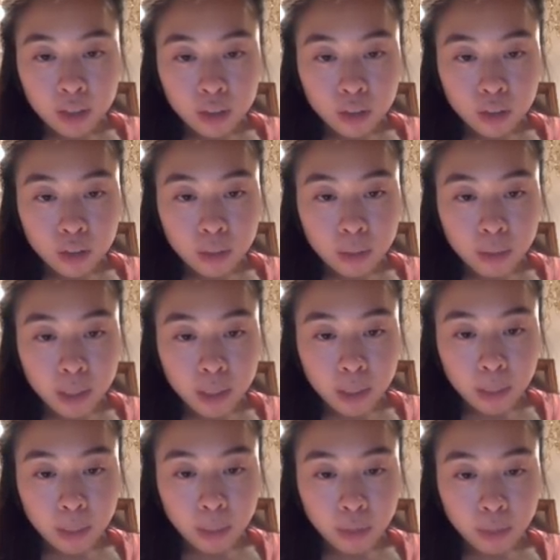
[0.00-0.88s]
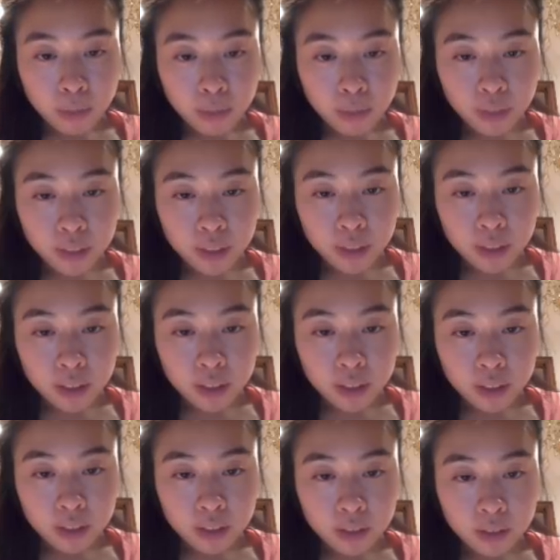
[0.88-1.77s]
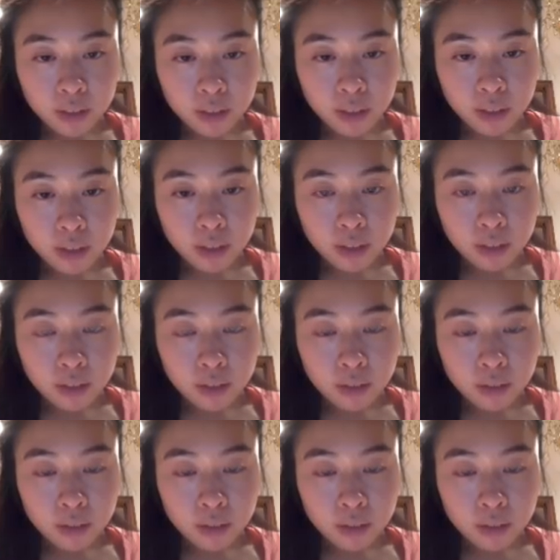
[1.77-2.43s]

It's going to make it perfect. Okay.